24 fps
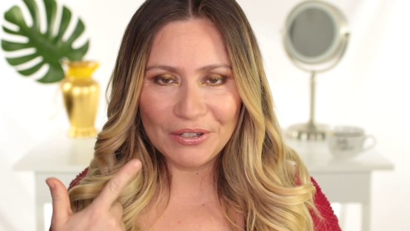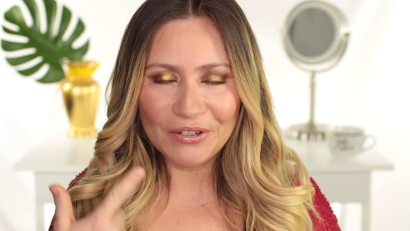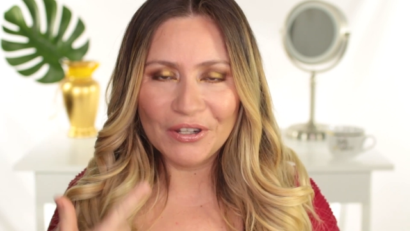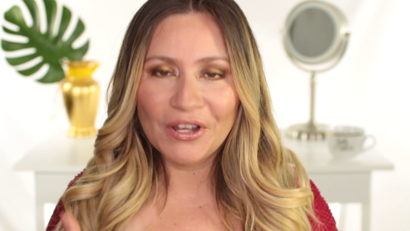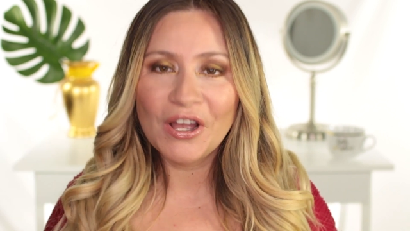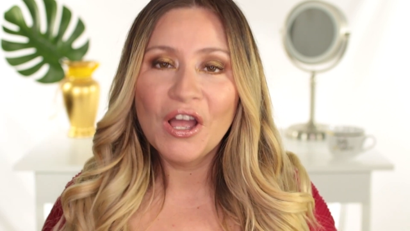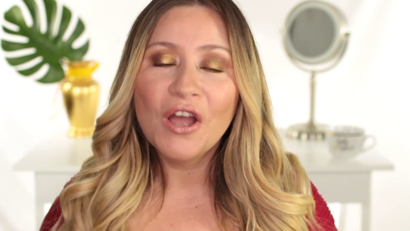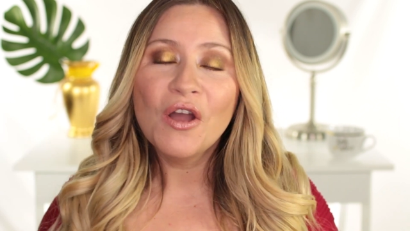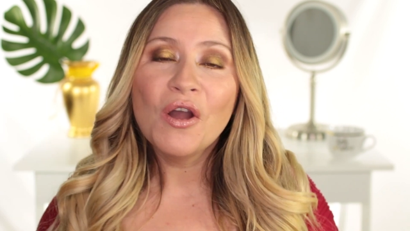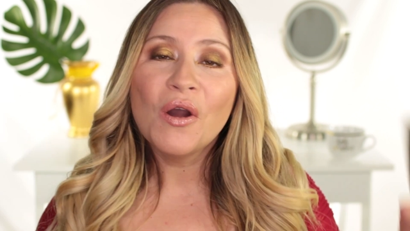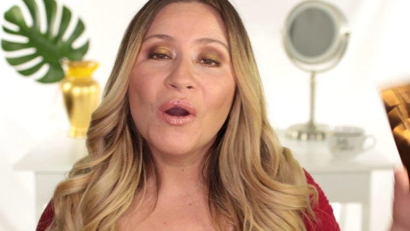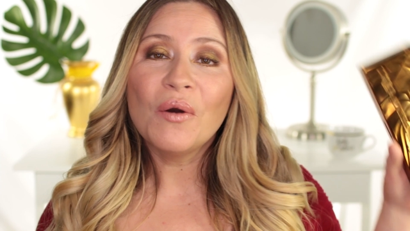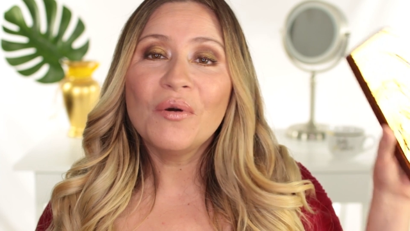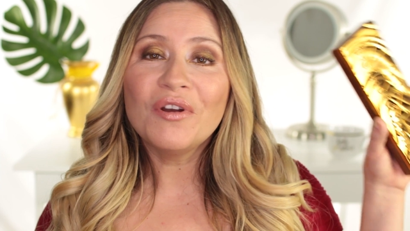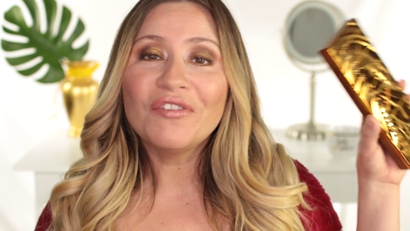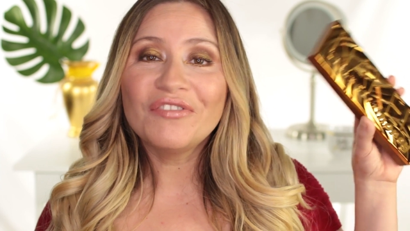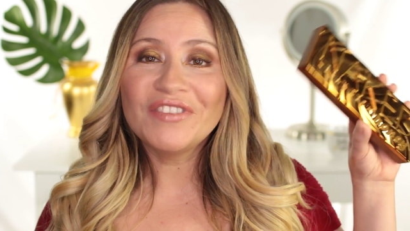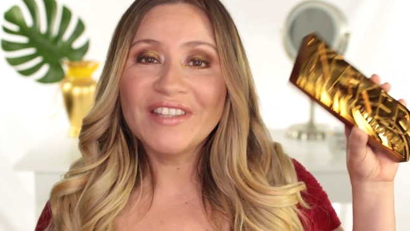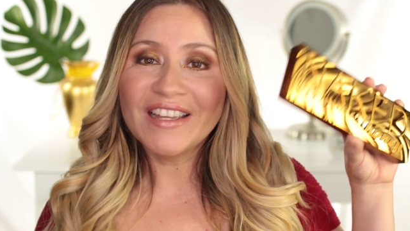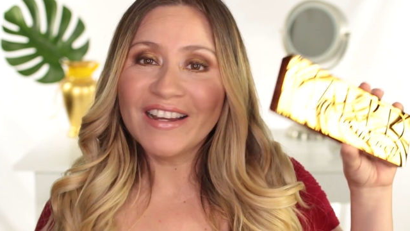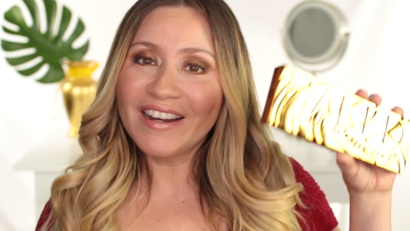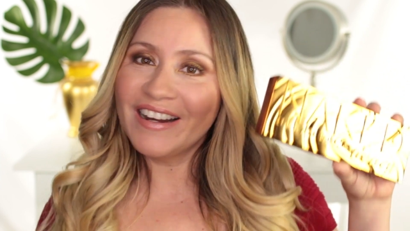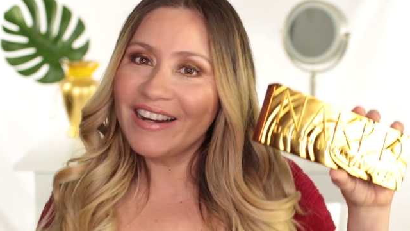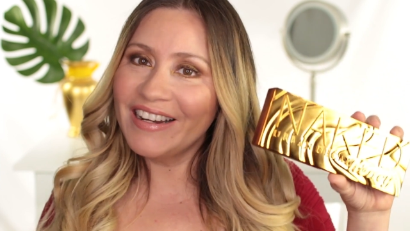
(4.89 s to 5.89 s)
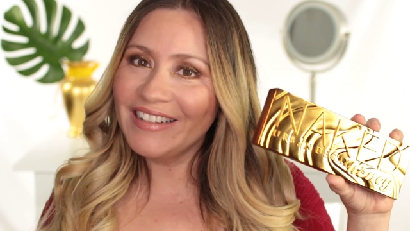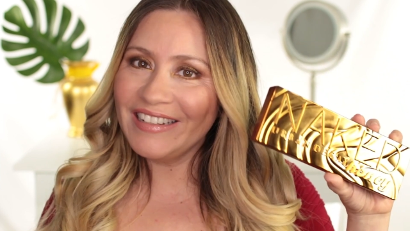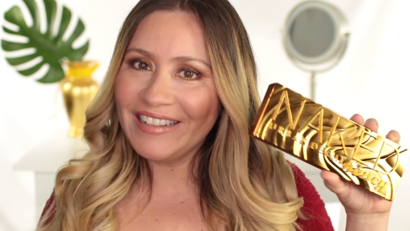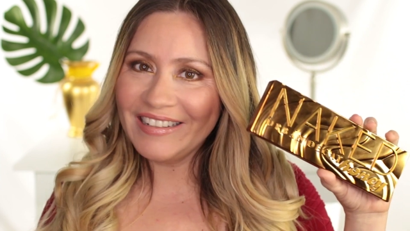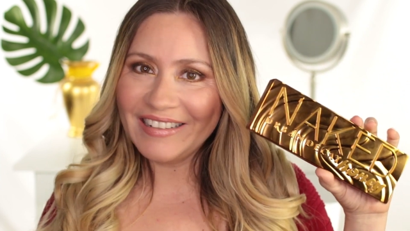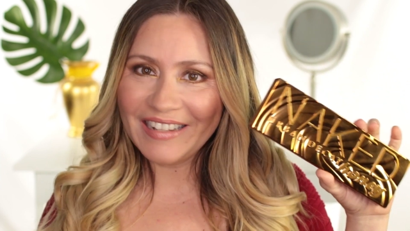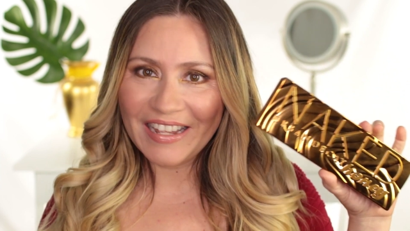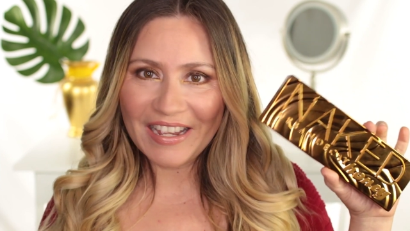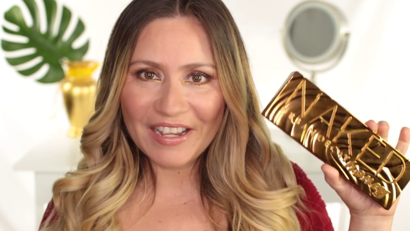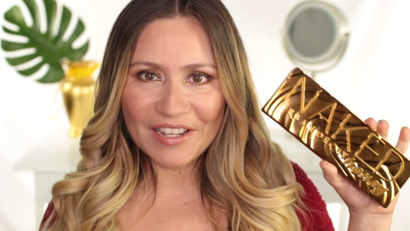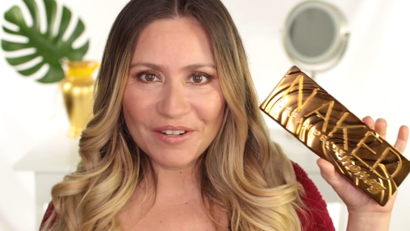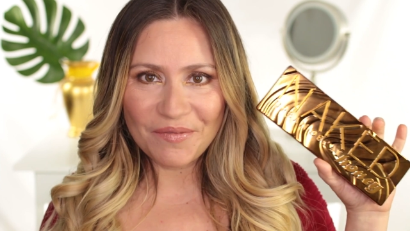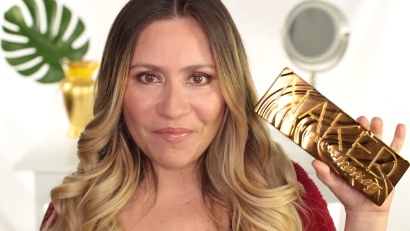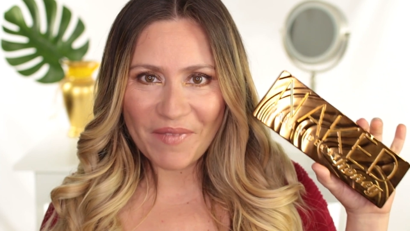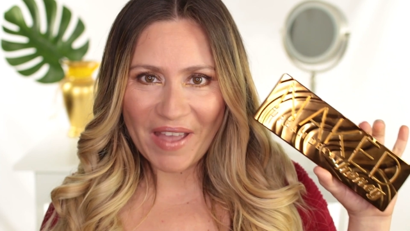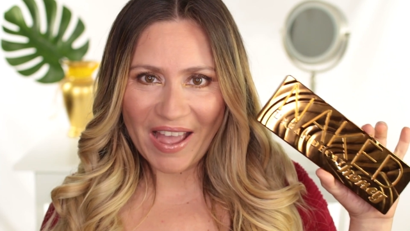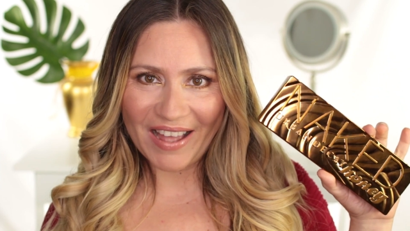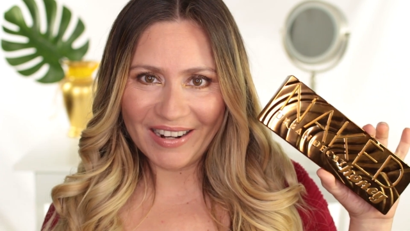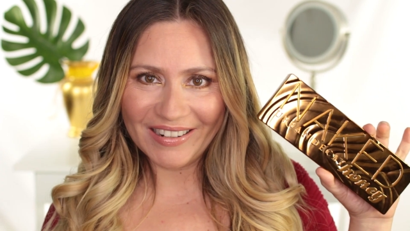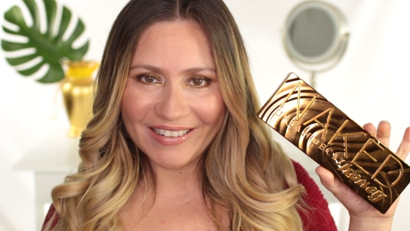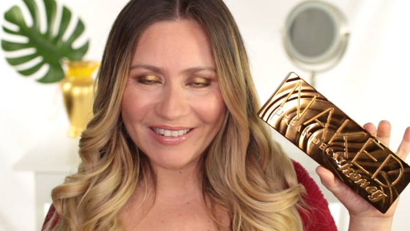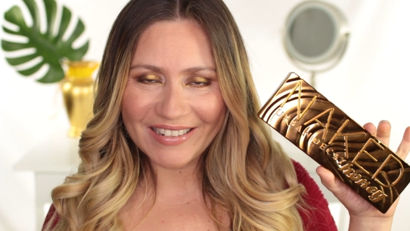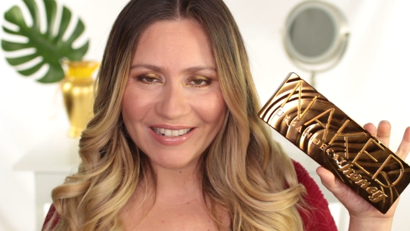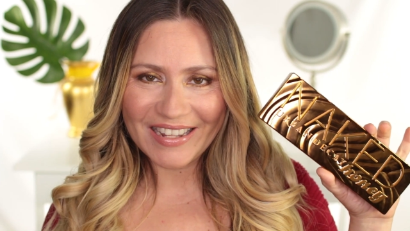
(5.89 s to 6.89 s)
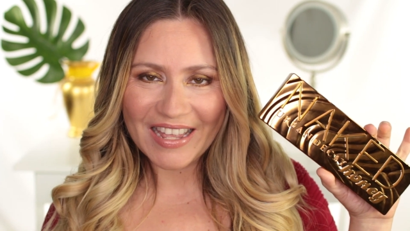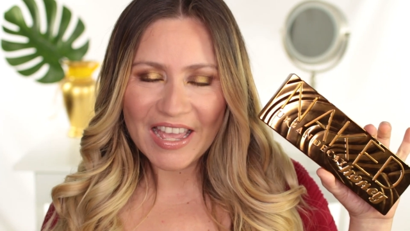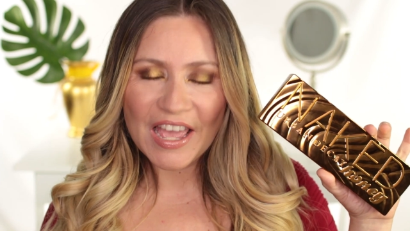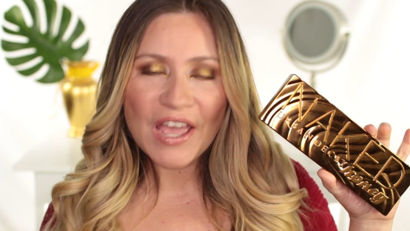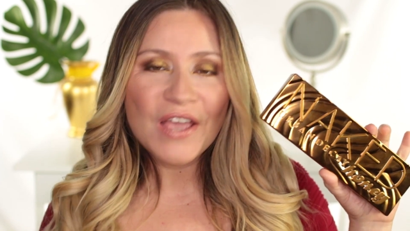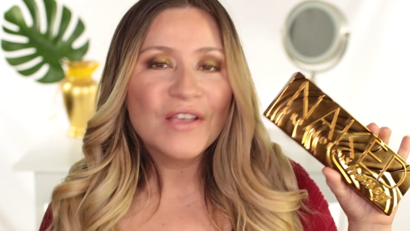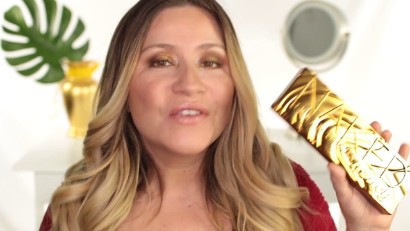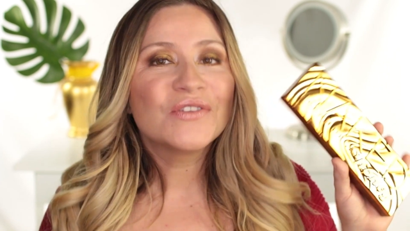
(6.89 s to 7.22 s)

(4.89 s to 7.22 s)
look with the Honey Naked palette.